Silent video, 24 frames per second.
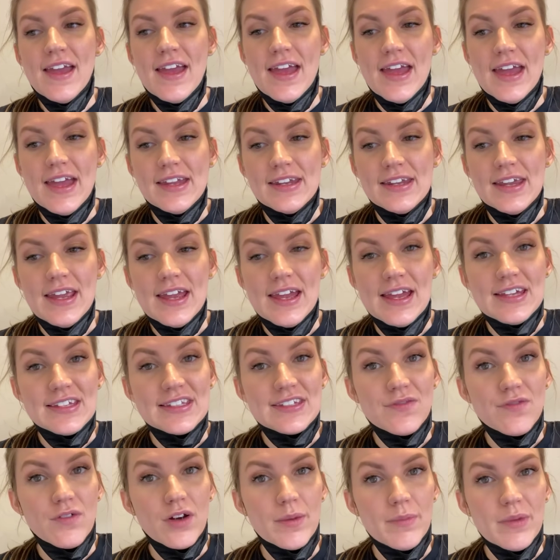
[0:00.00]
it
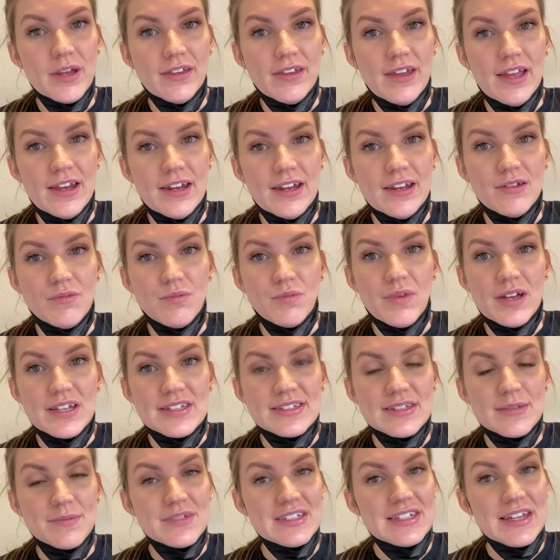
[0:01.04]
is formulated with
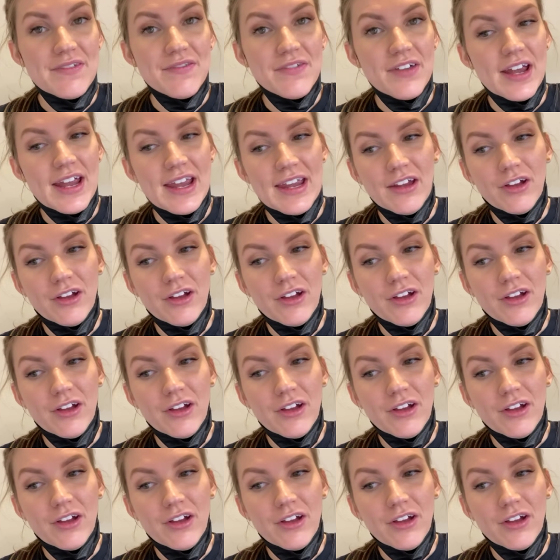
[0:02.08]
some different